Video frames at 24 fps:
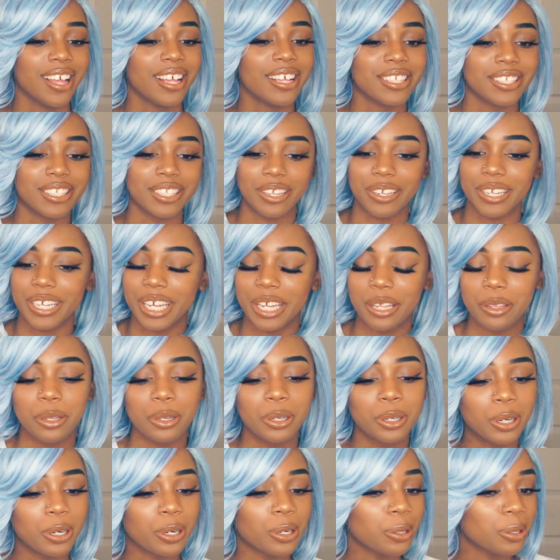So yeah, the
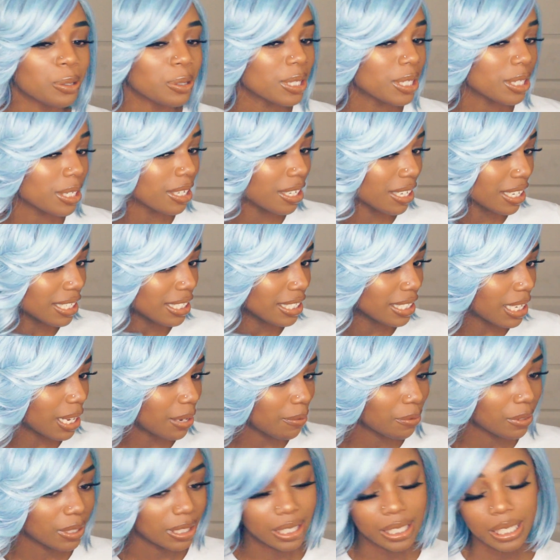curls can
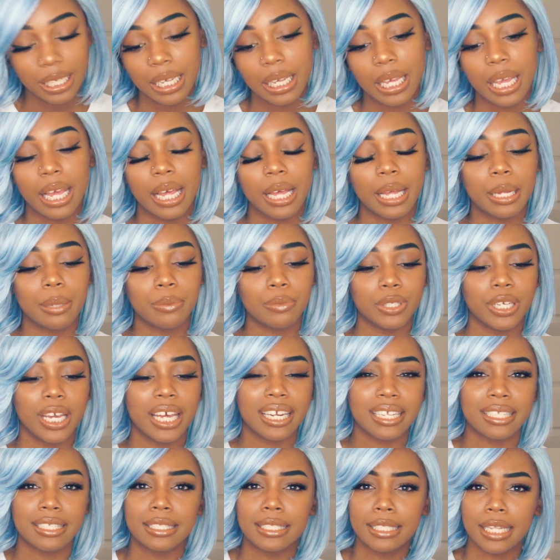definitely you gotta
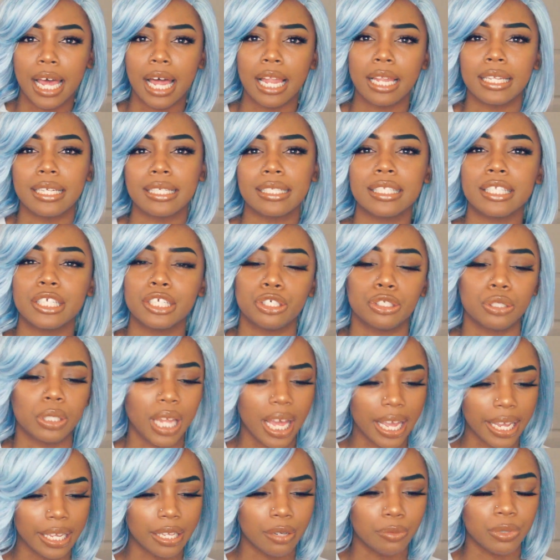style it to your
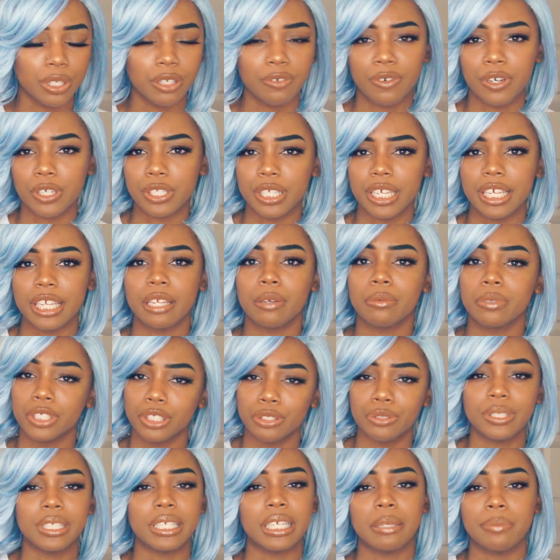liking when you first get it, which you
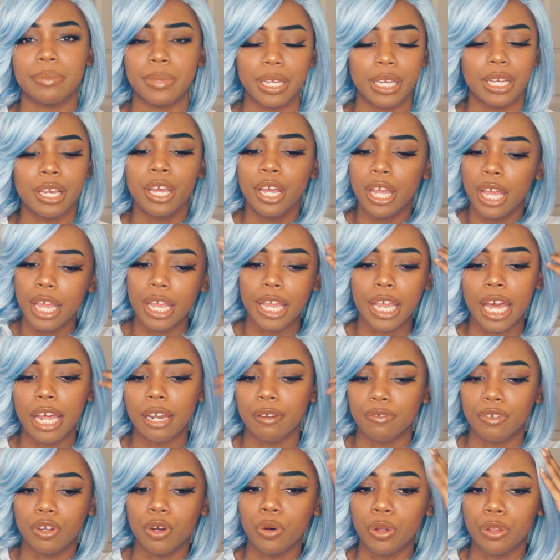see me kind
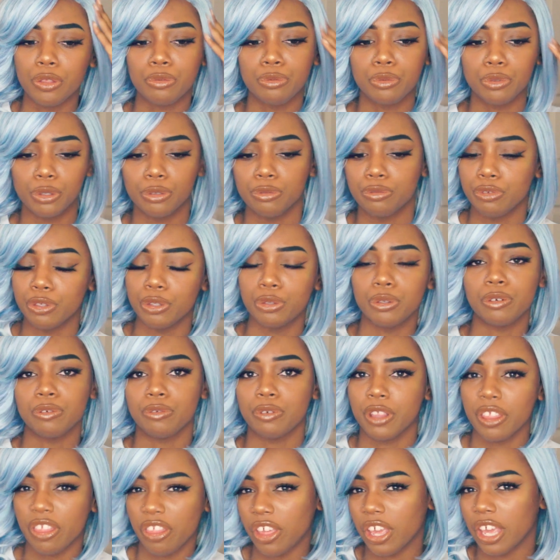of going through a few
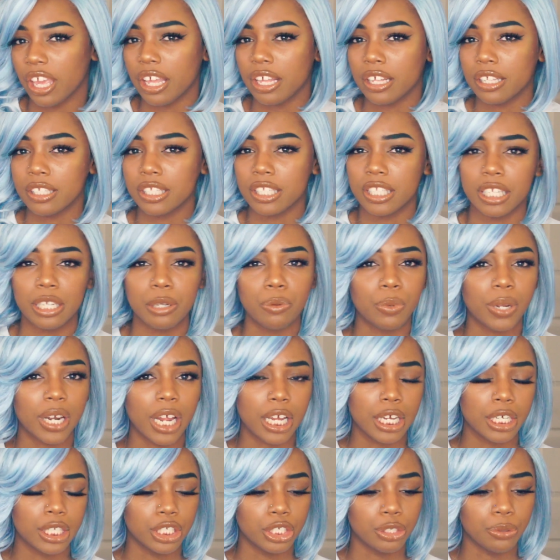different things, seeing what I
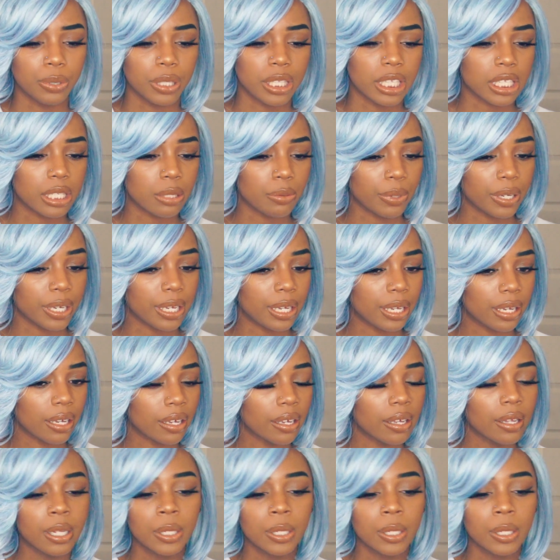could do with this wig.